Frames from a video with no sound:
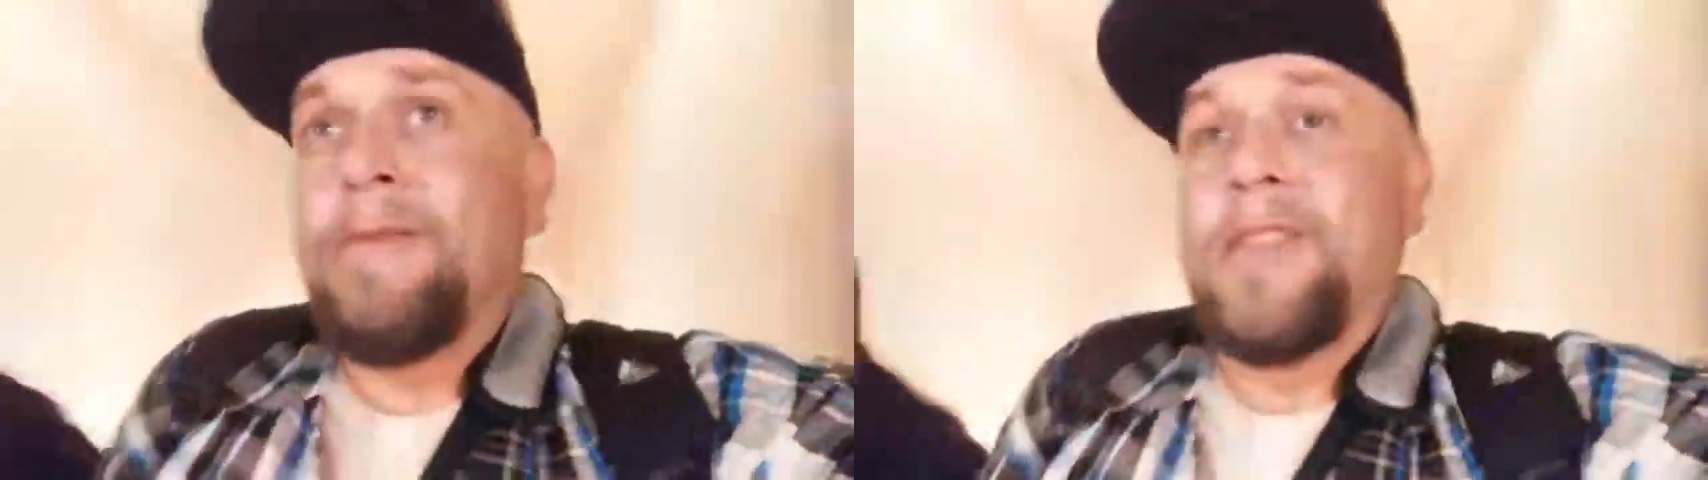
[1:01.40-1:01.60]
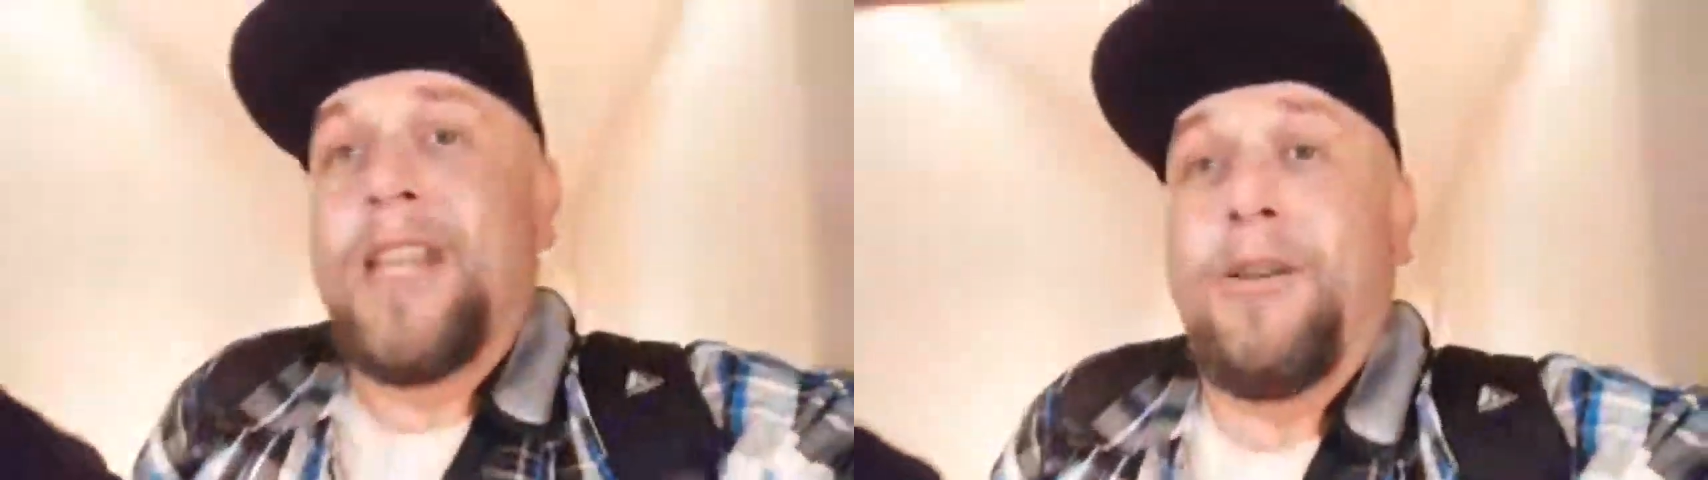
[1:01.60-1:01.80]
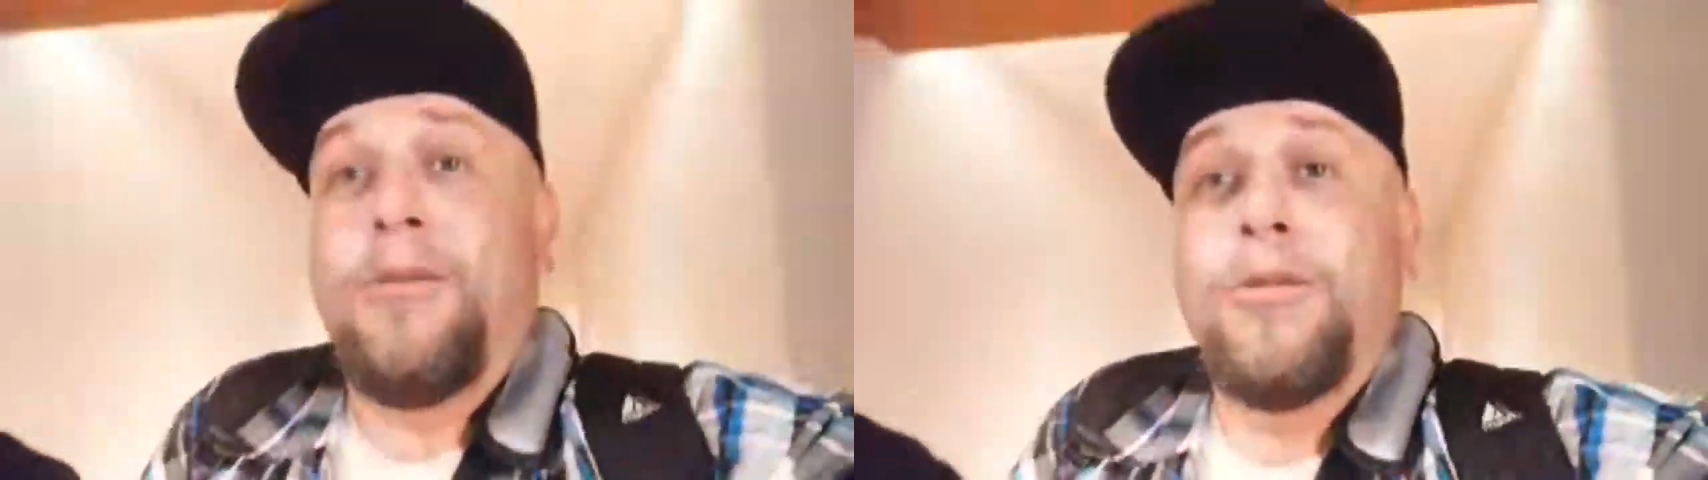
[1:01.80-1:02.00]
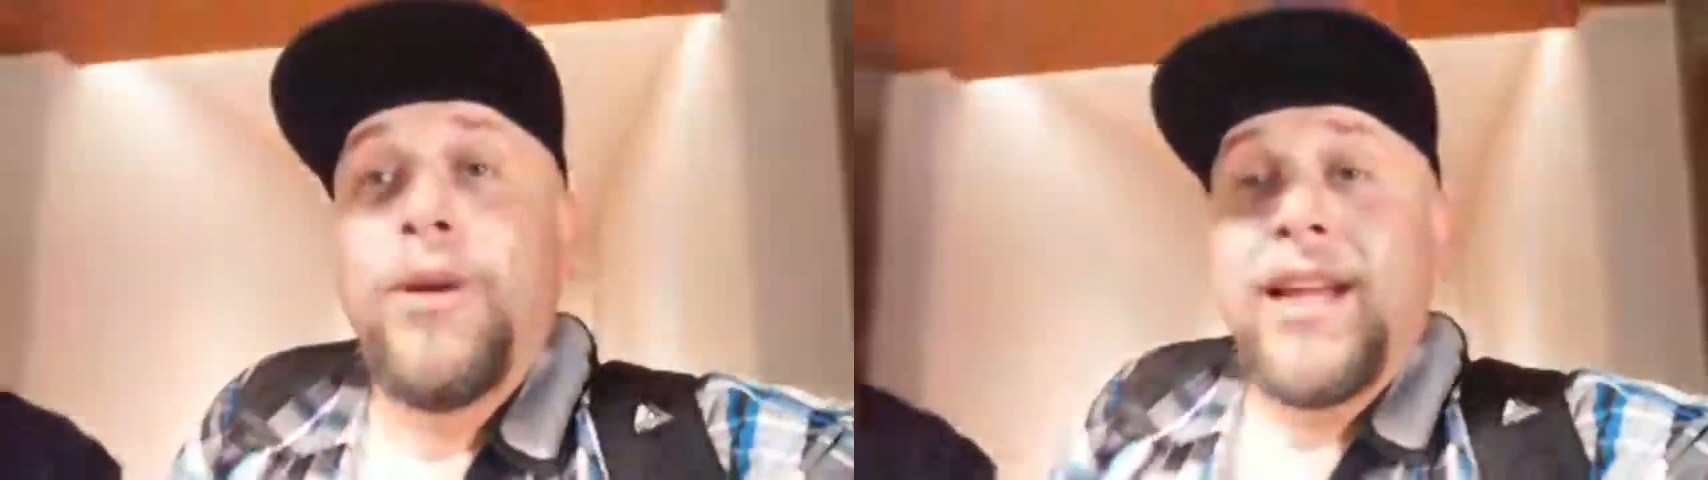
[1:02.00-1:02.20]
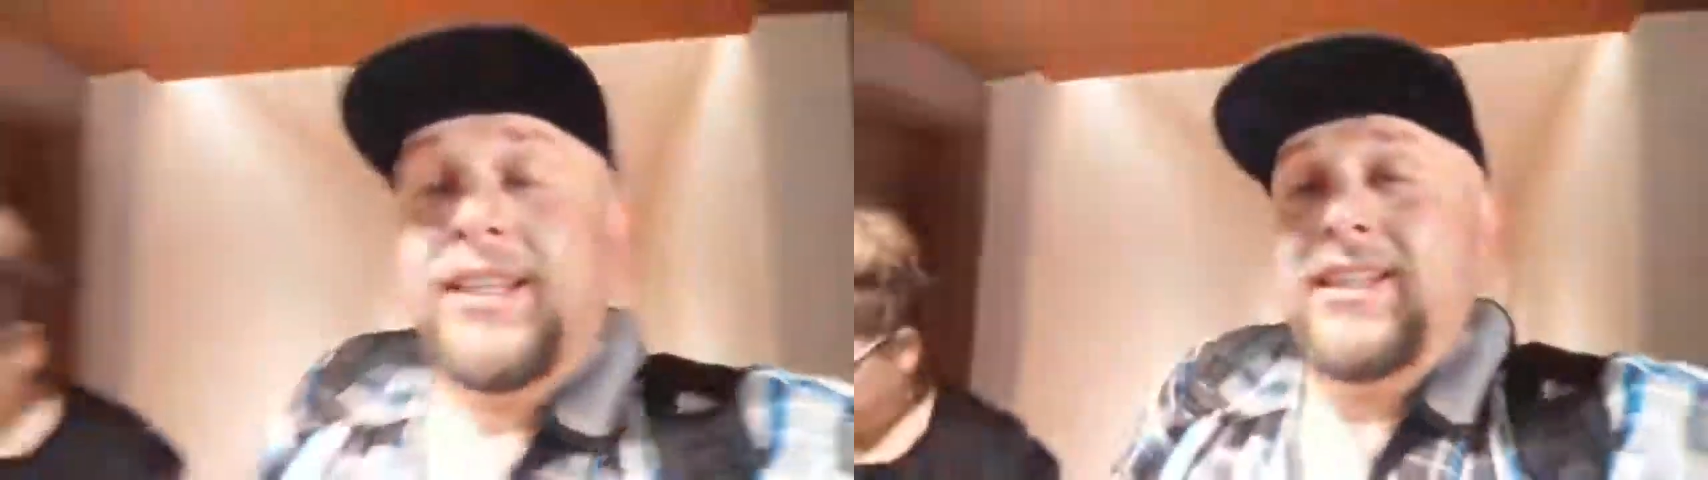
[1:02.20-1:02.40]
Yeah, we're way
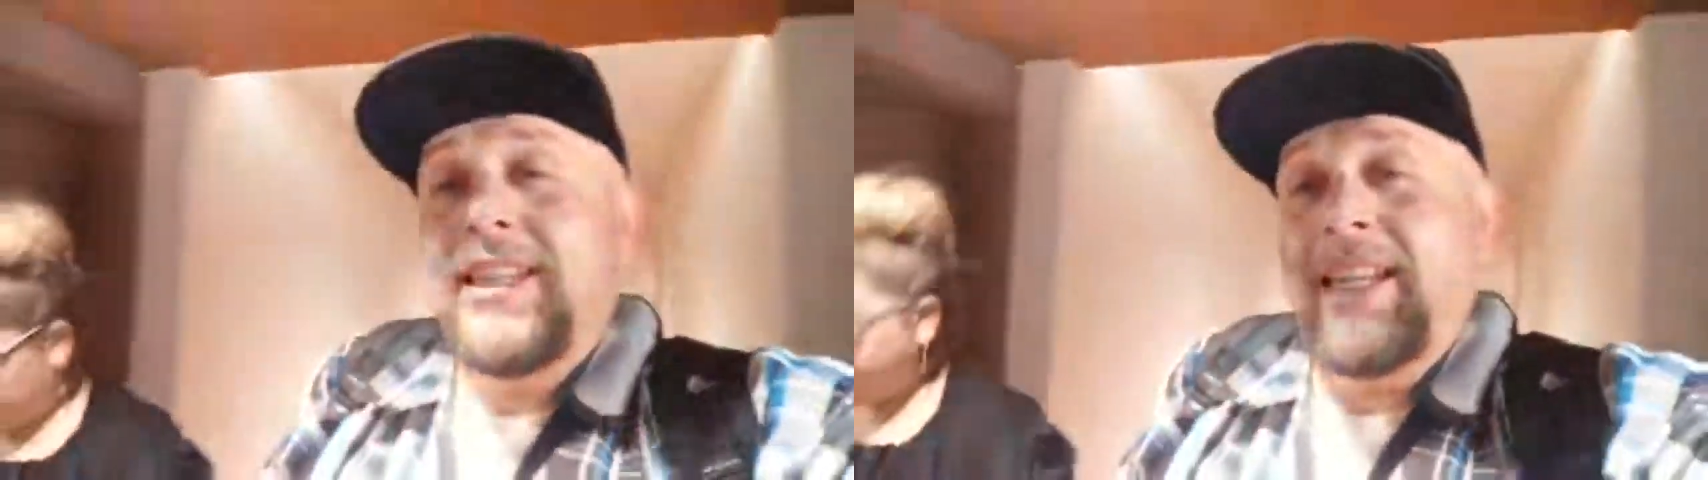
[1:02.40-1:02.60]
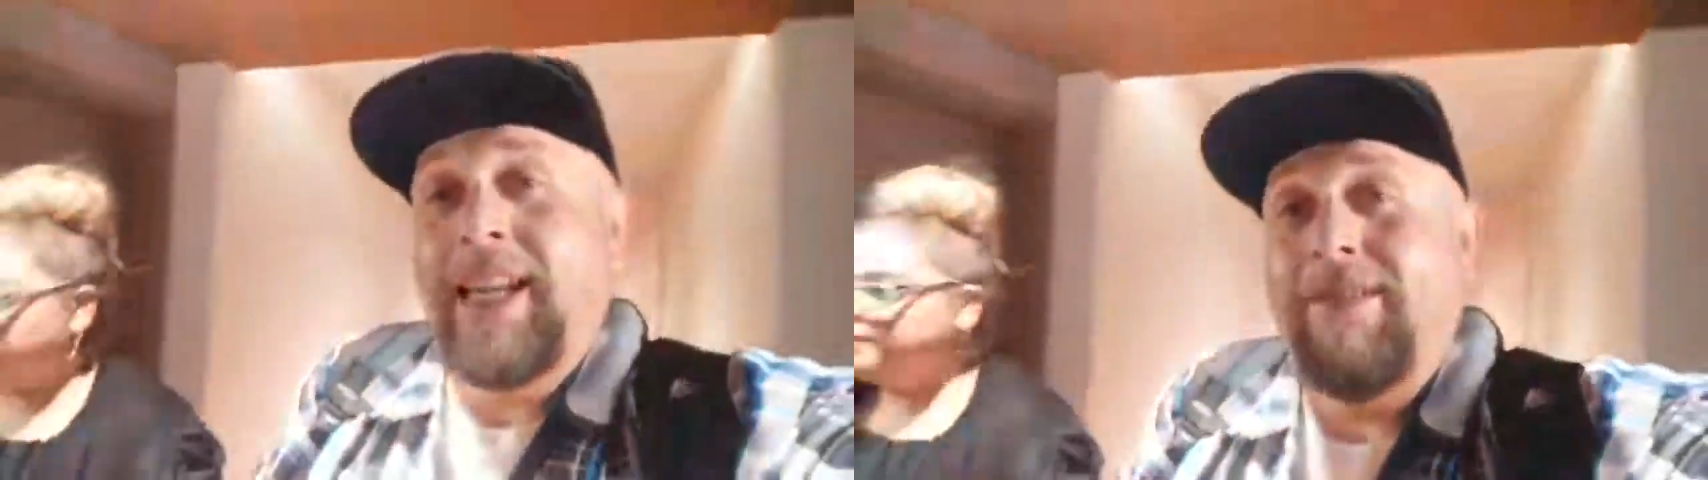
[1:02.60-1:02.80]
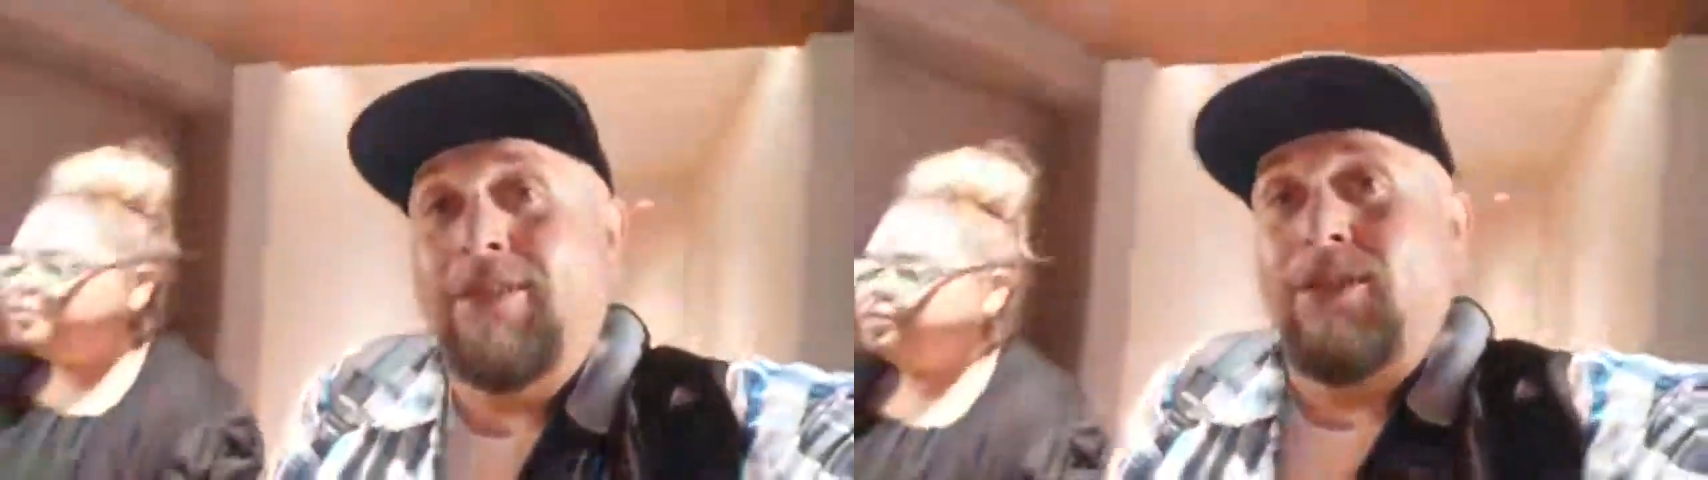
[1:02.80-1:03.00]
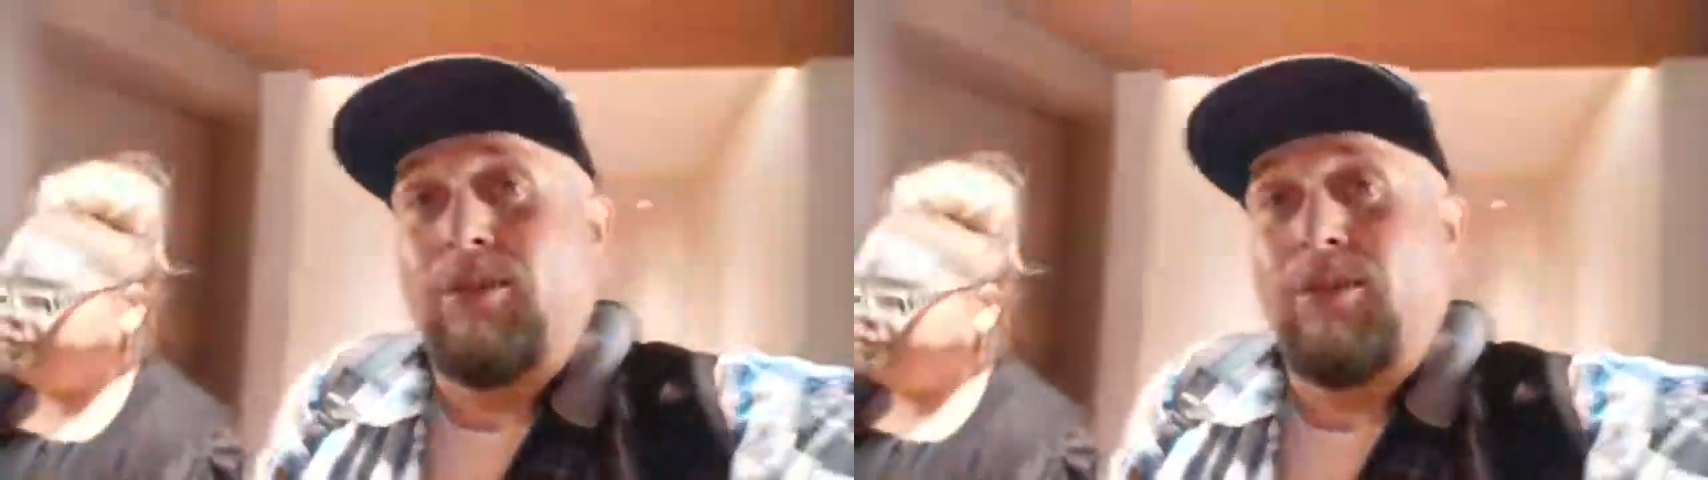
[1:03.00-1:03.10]
at. They gave us the